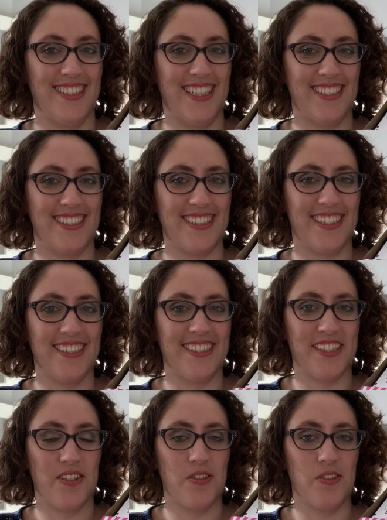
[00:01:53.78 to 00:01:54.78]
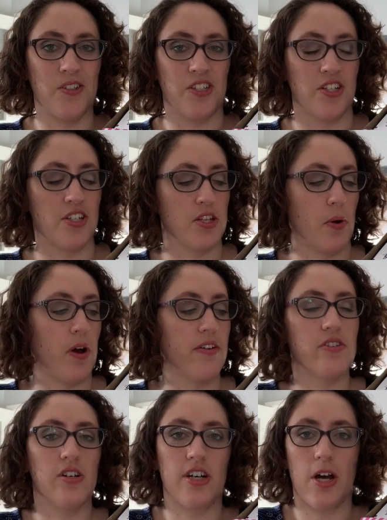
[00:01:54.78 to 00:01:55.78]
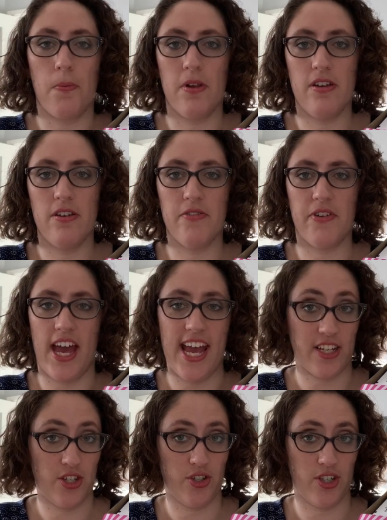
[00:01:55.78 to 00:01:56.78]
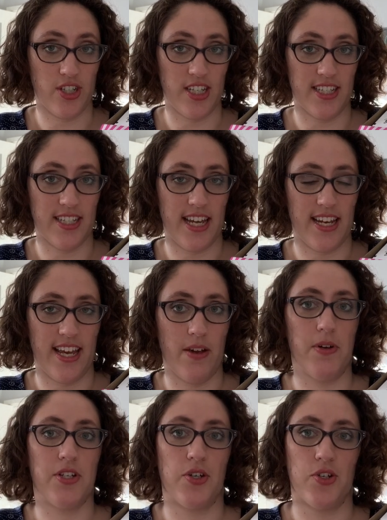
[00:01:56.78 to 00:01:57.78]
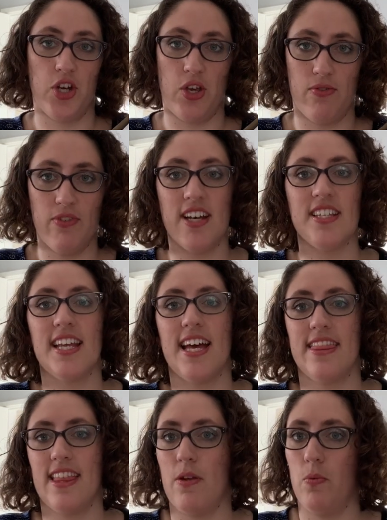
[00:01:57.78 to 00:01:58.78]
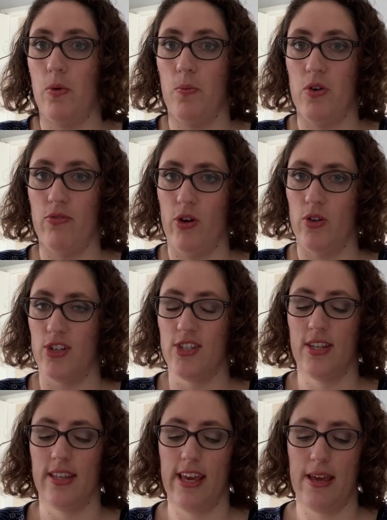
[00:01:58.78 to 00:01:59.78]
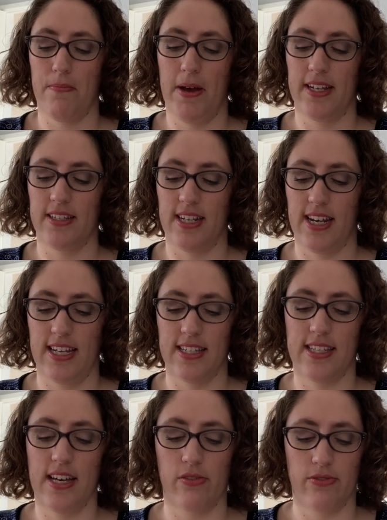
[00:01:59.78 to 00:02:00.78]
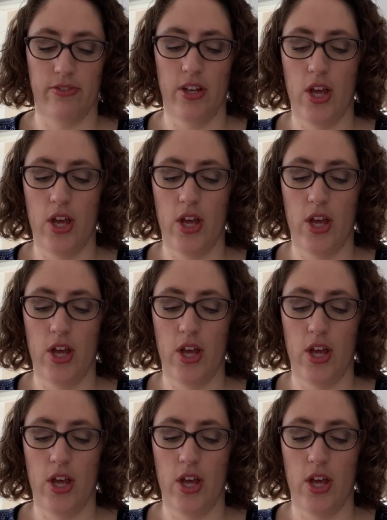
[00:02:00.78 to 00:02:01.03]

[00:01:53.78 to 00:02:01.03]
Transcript: Yes, it's so gorgeous. So I've got a couple of extra goodies in here, which I'll show you first, and then we'll move on to the pattern itself.